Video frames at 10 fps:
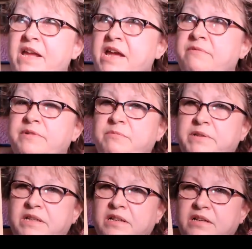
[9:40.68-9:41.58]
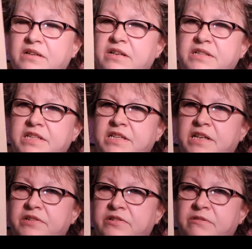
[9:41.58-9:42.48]
my aunt would have been a
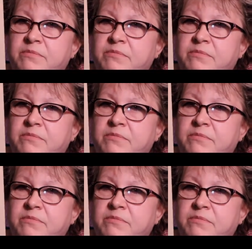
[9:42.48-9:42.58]
teenager,